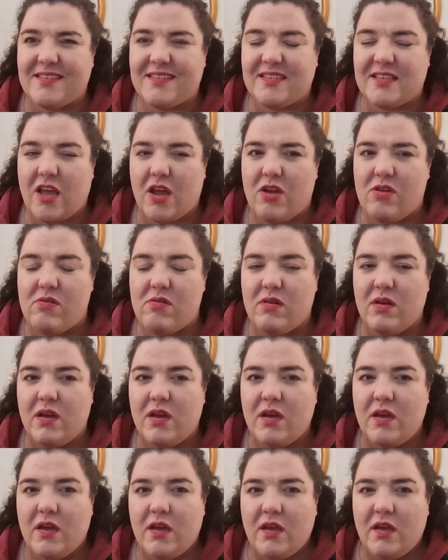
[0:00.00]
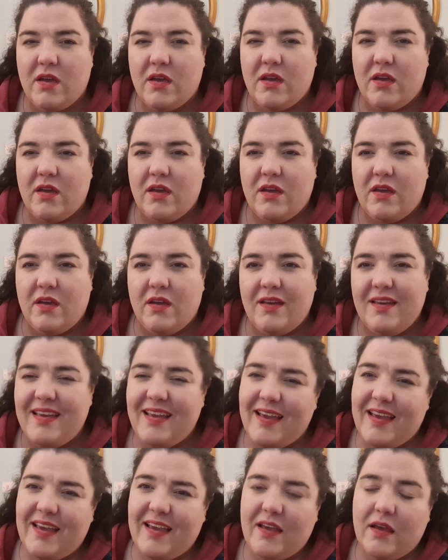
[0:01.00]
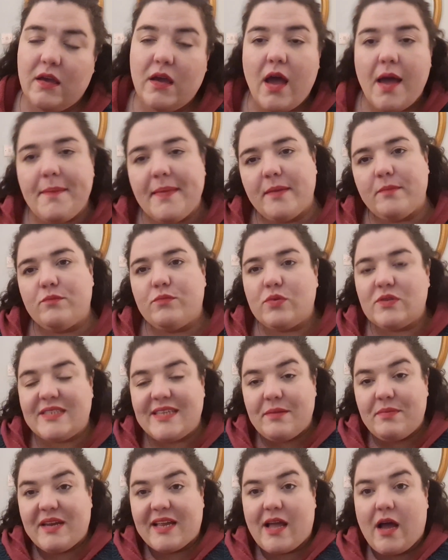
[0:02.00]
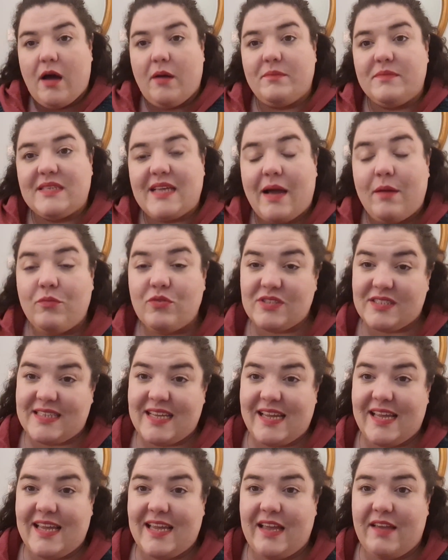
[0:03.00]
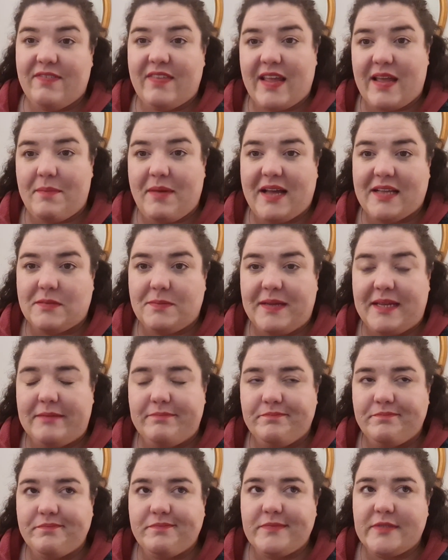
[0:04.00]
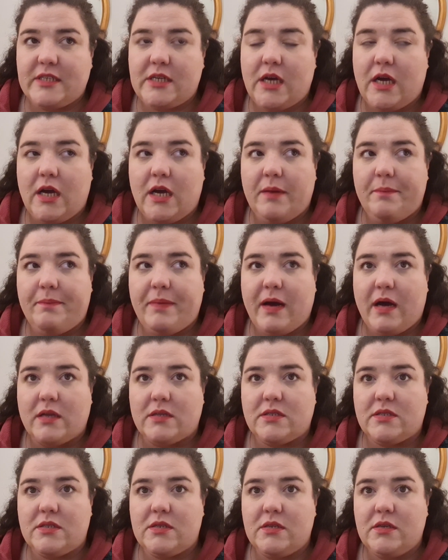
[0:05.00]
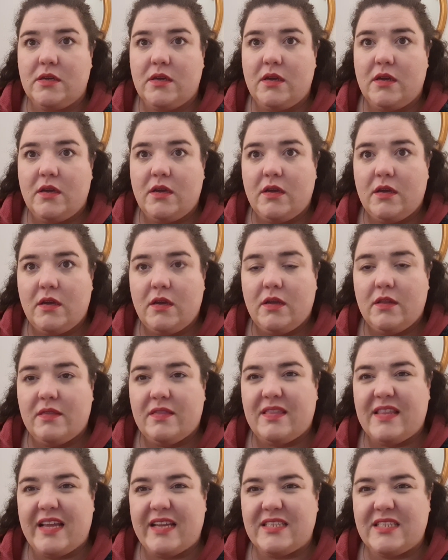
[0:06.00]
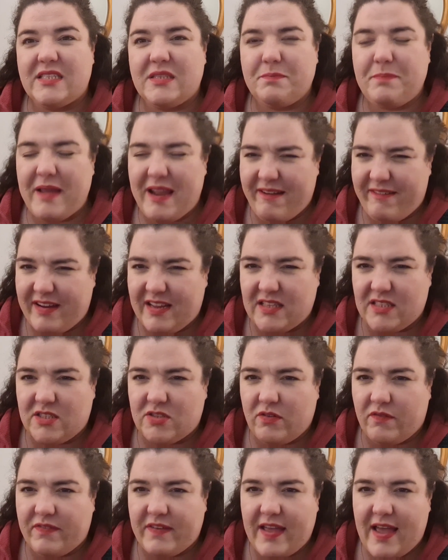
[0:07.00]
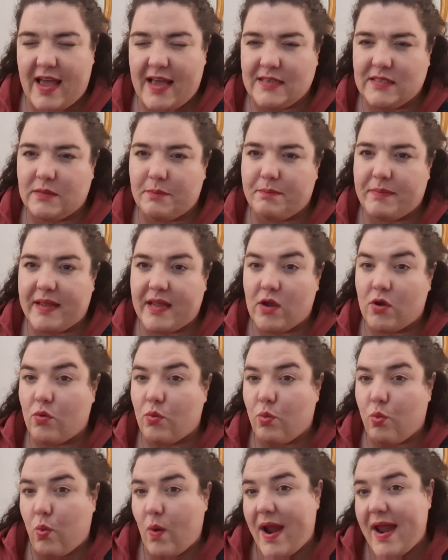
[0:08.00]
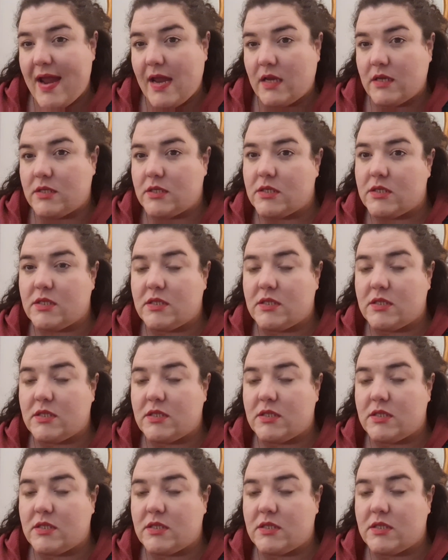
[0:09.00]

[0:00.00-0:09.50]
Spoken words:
So yeah, I mean, we'll see when it comes and we'll see if they get back to me. But the experience of it hasn't been great.